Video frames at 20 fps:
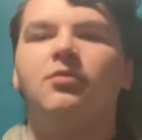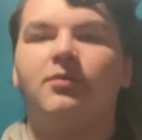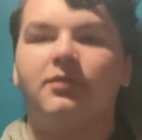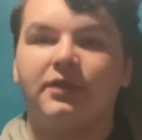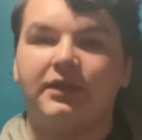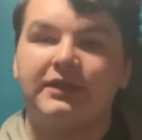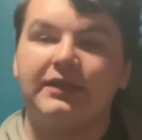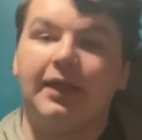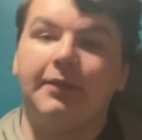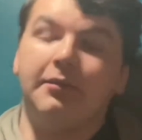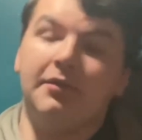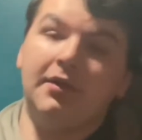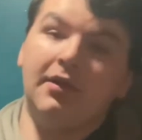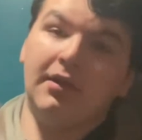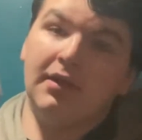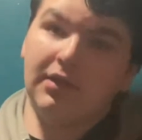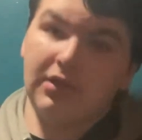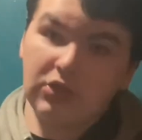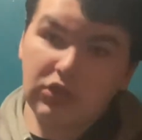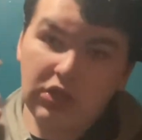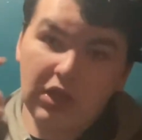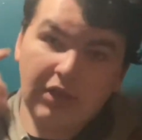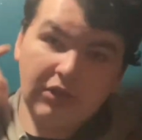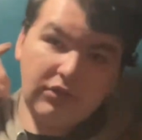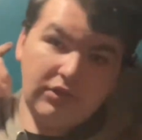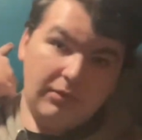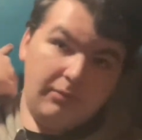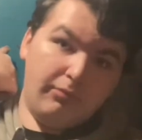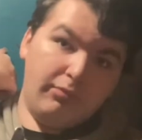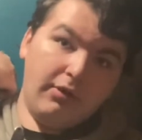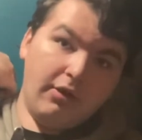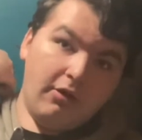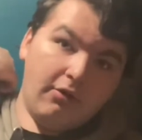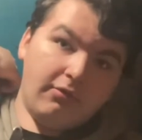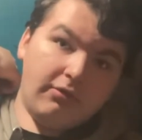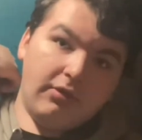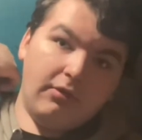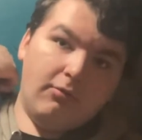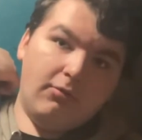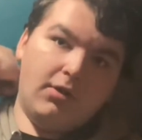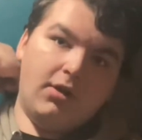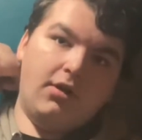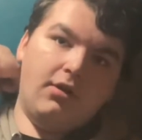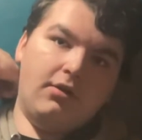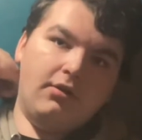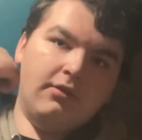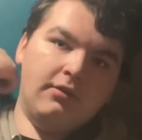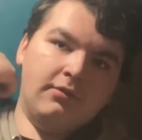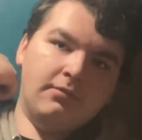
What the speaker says: except she actually broke the wall,